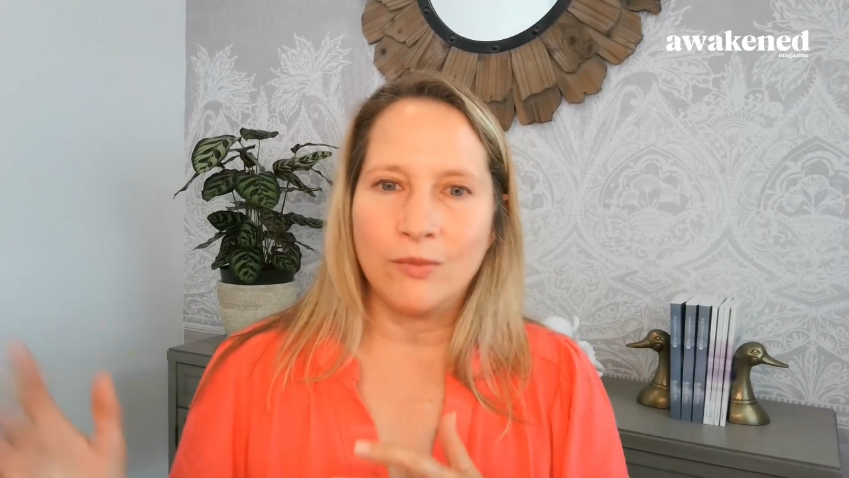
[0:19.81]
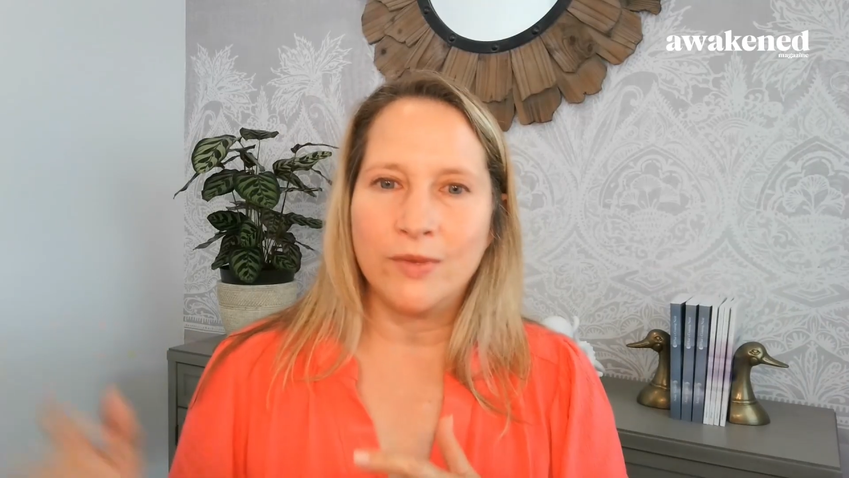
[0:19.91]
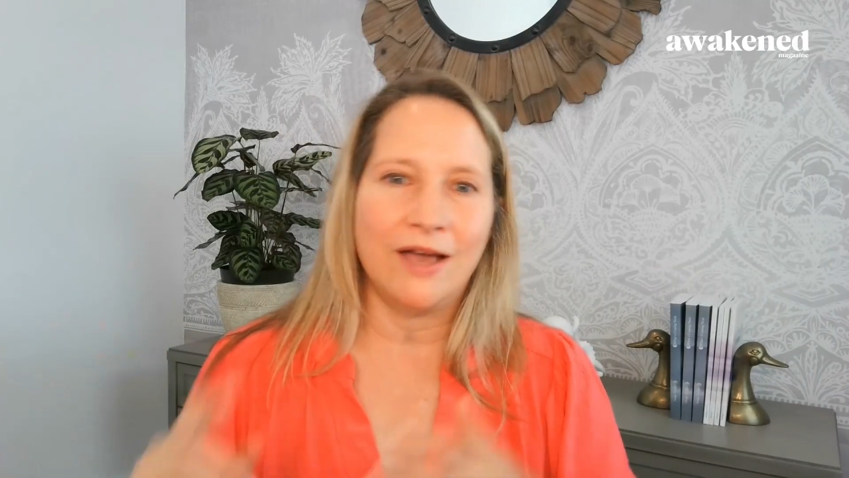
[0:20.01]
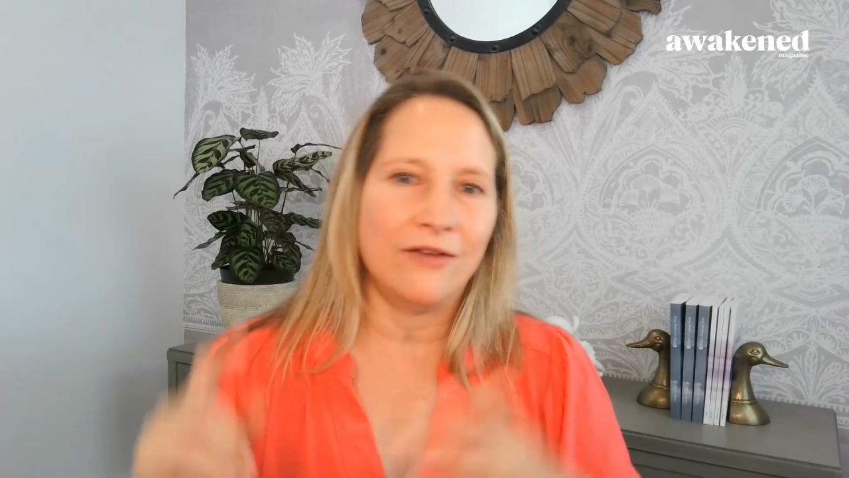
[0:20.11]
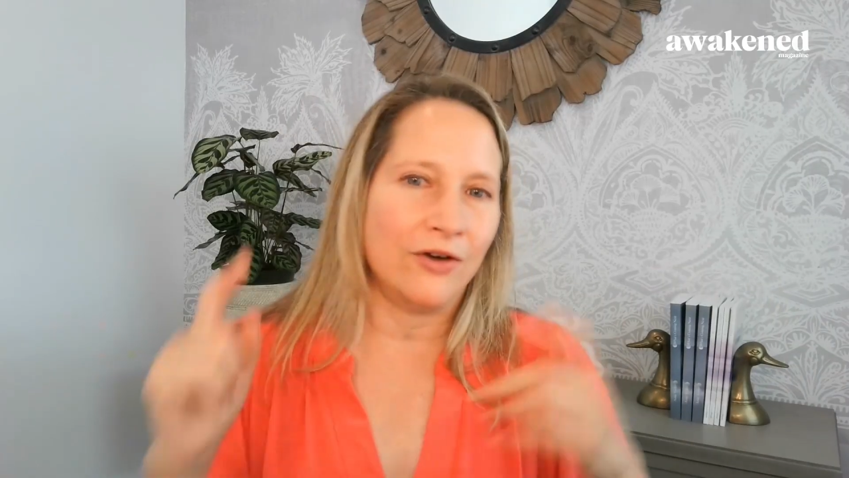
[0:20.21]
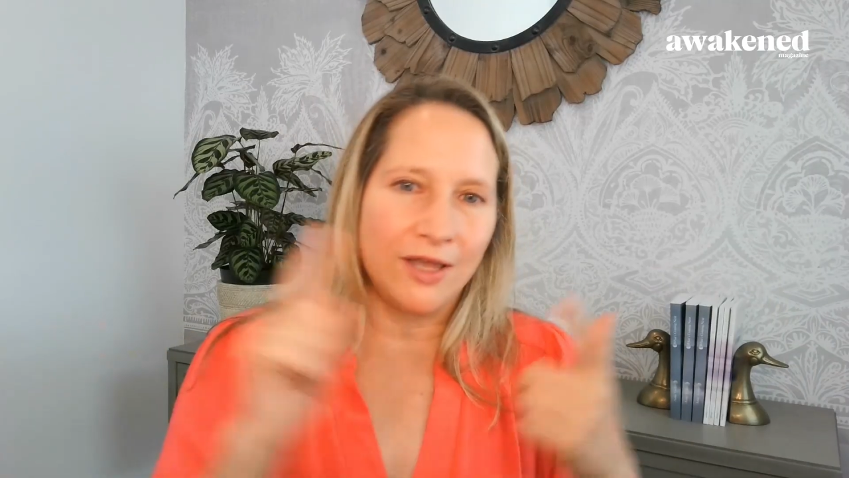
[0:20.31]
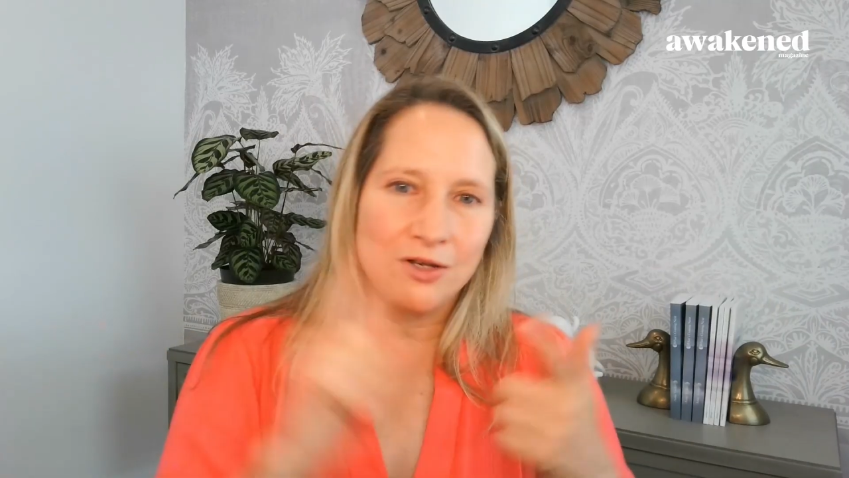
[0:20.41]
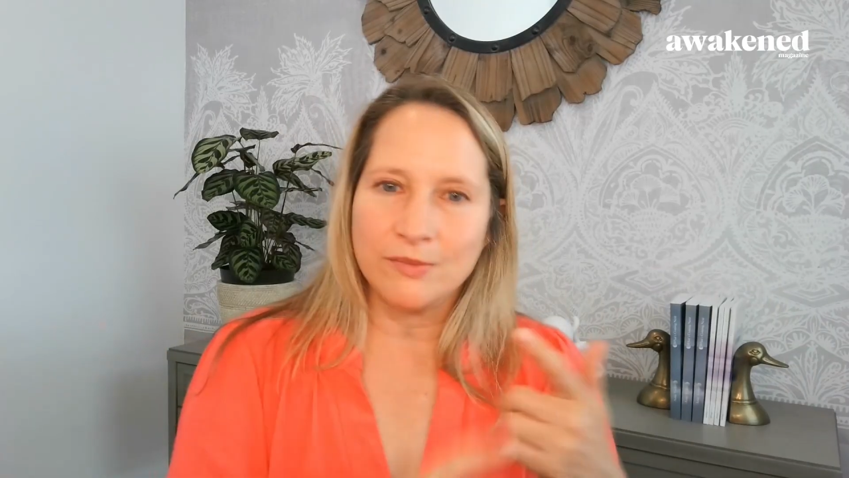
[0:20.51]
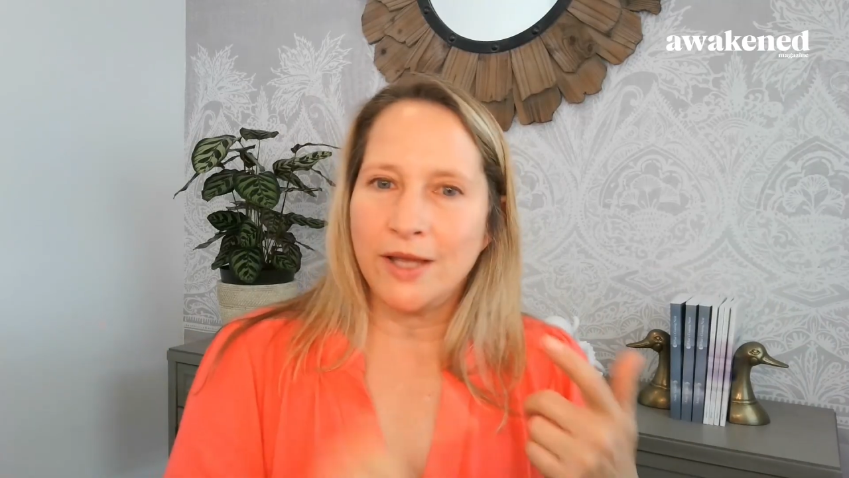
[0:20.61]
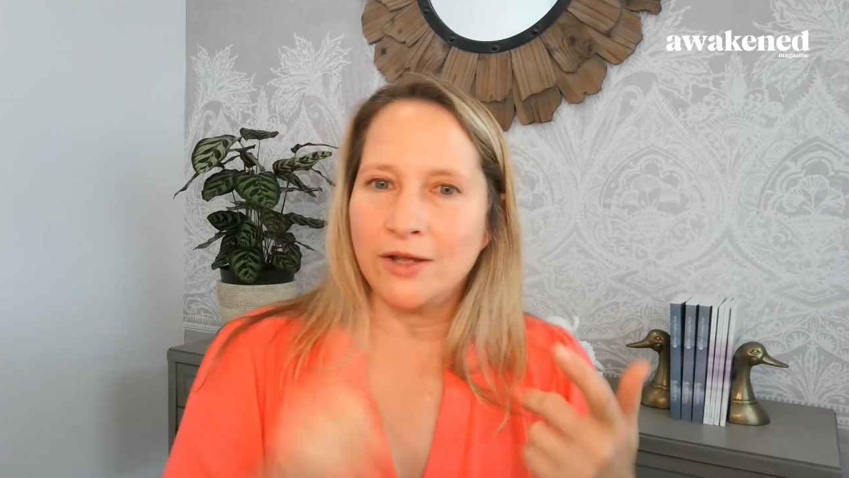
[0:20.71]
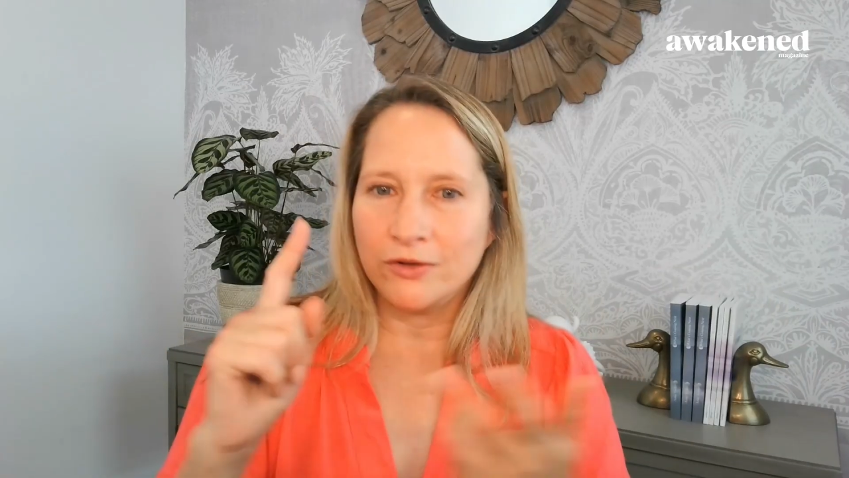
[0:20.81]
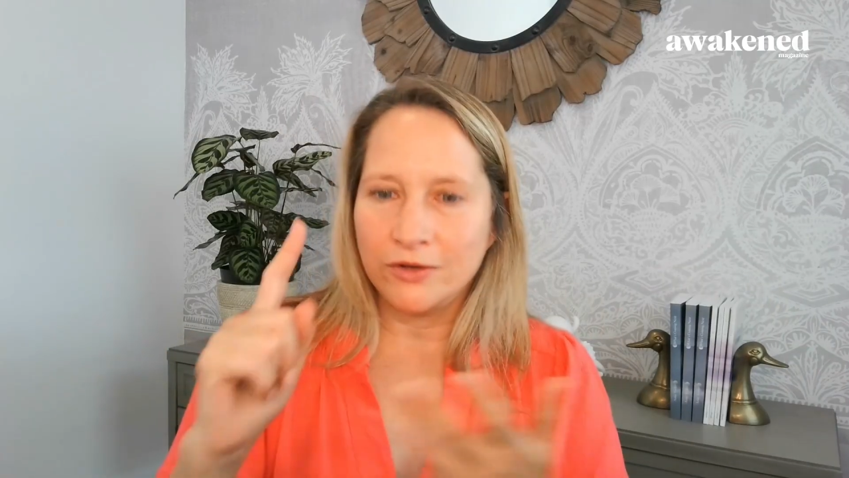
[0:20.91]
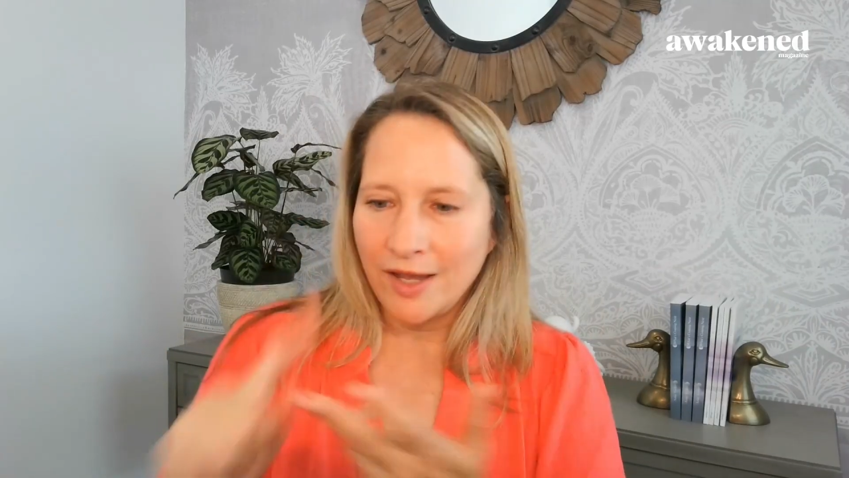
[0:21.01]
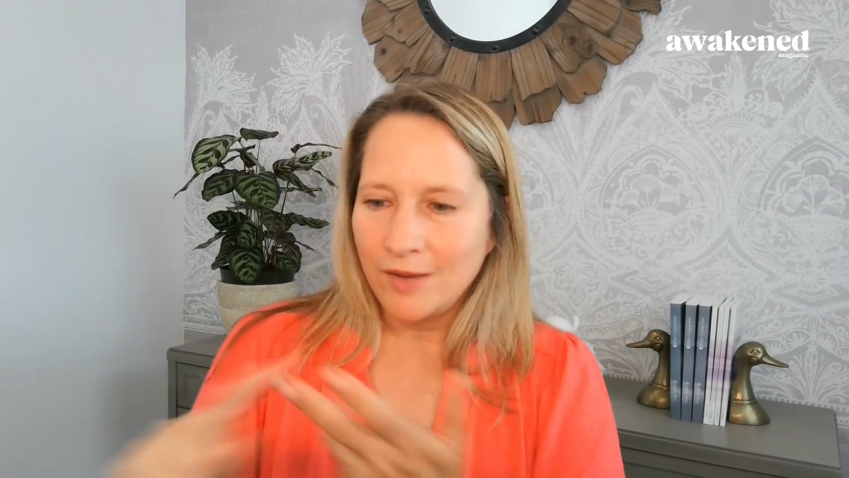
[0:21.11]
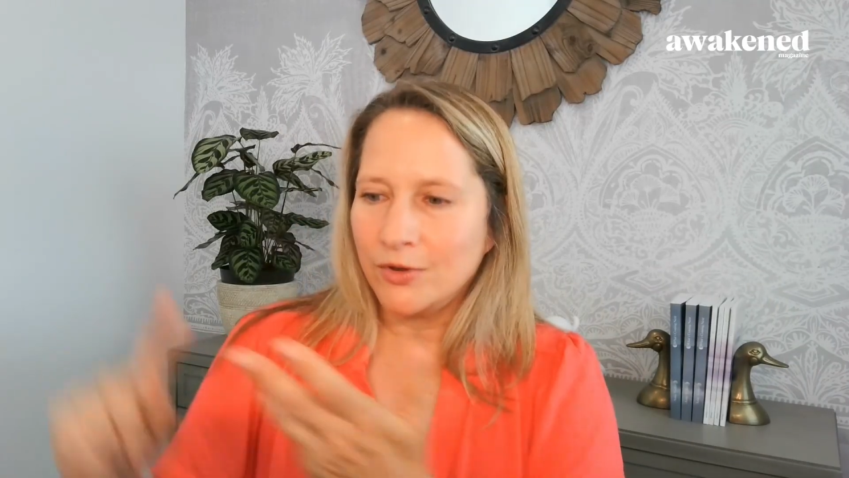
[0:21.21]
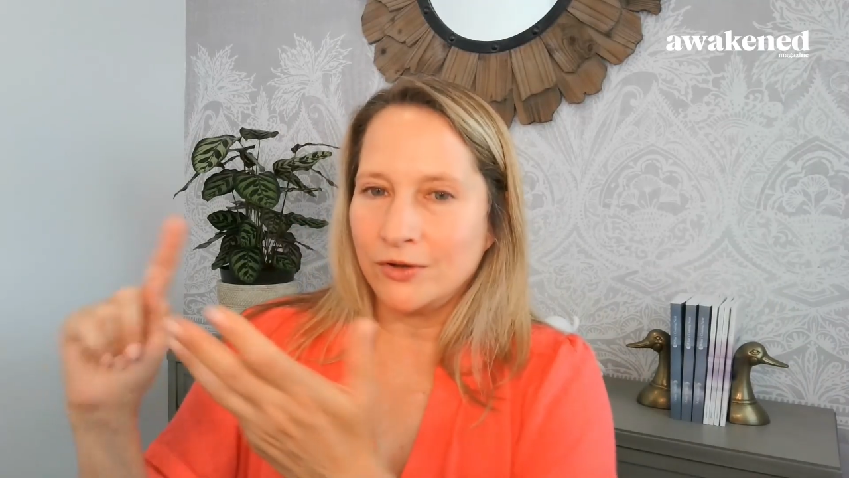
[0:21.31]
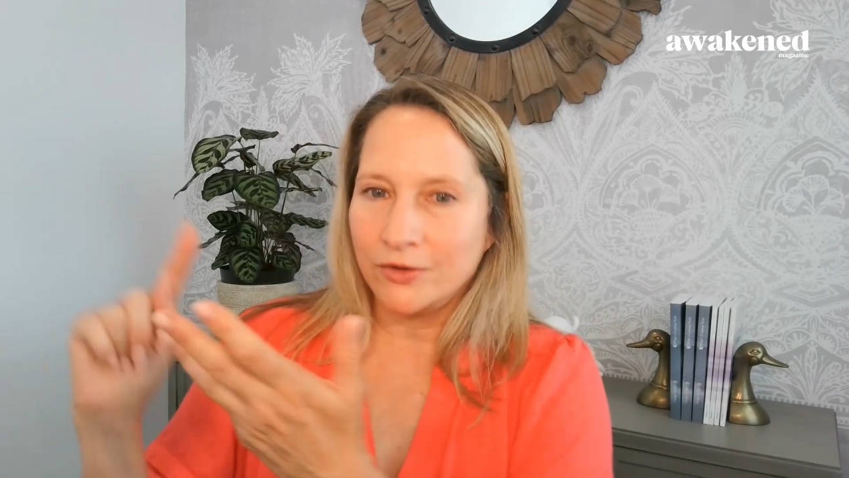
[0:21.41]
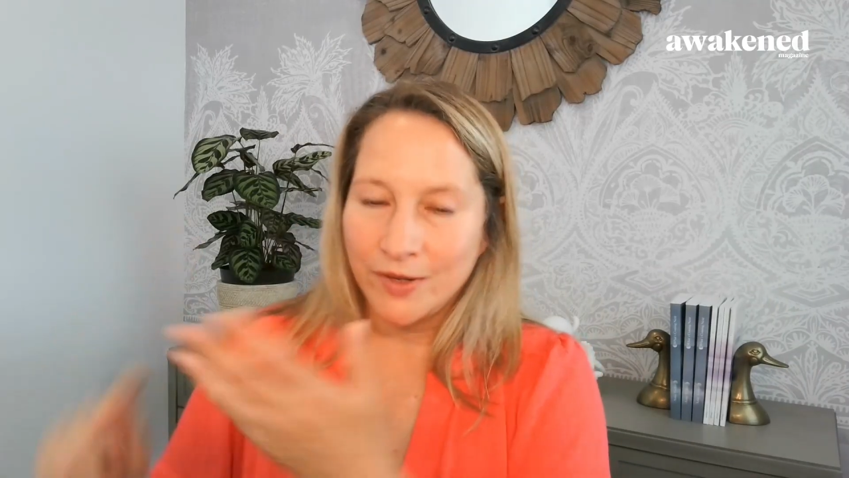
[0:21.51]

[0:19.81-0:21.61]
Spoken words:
We have Archangel Michael and Gabriel,